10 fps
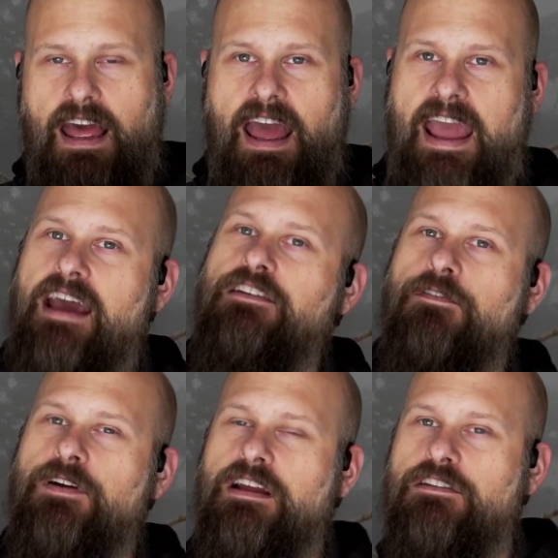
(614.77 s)
and
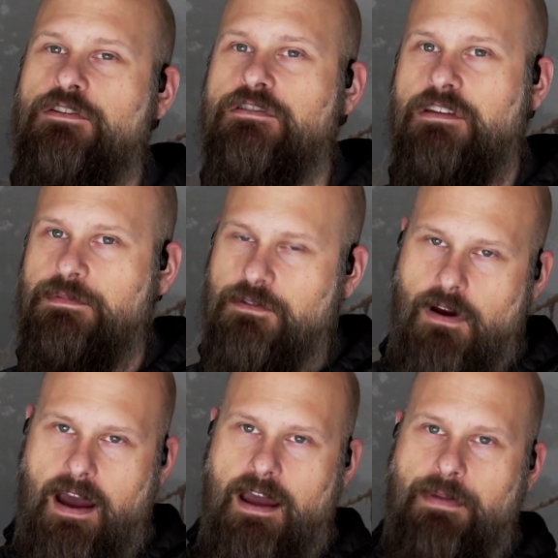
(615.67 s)
don't forget to
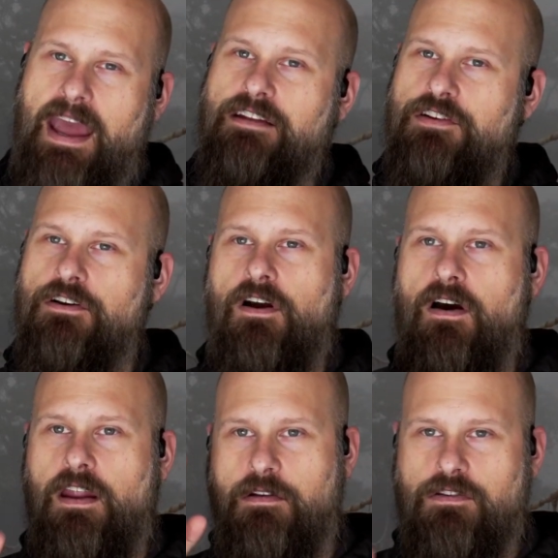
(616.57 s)
subscribe and turn
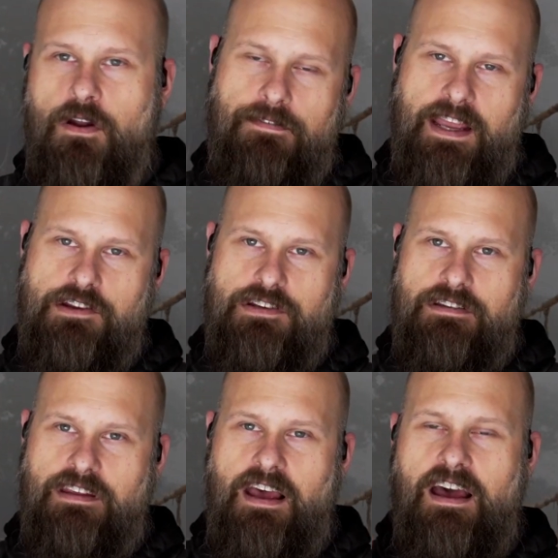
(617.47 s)
on
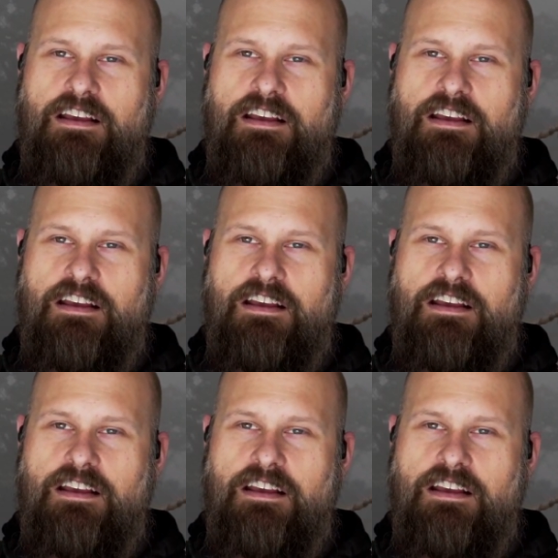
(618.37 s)
notifications